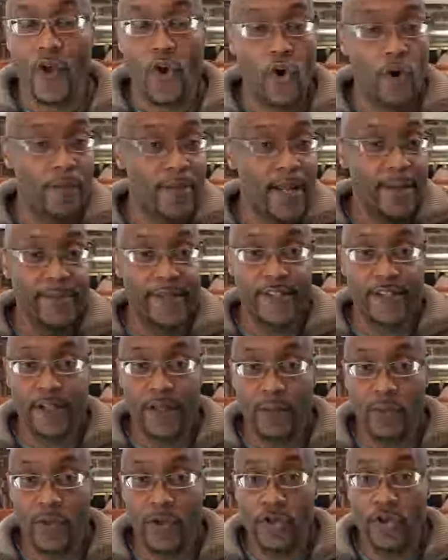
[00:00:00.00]
or maybe
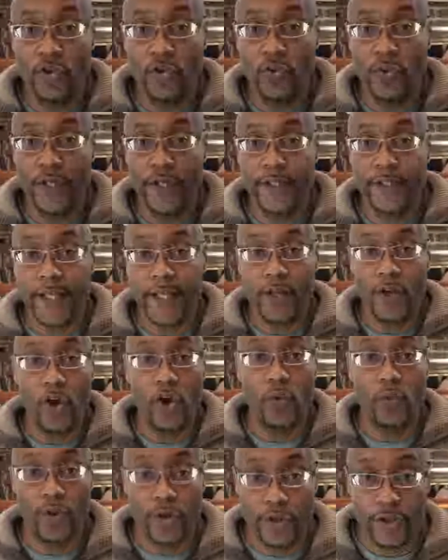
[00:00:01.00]
someone who is a
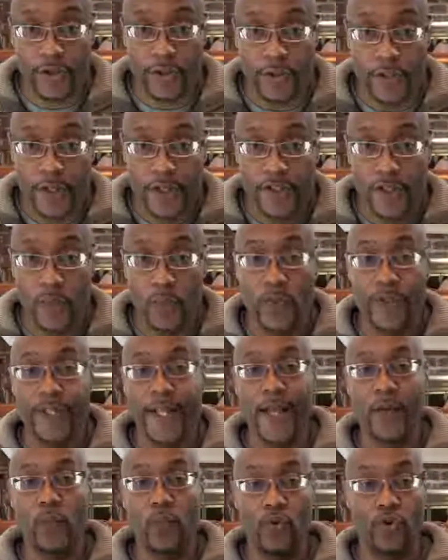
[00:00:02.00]
coworker, someone
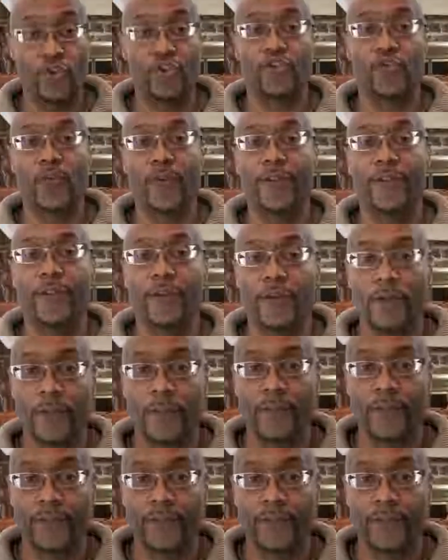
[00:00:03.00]
that works with you,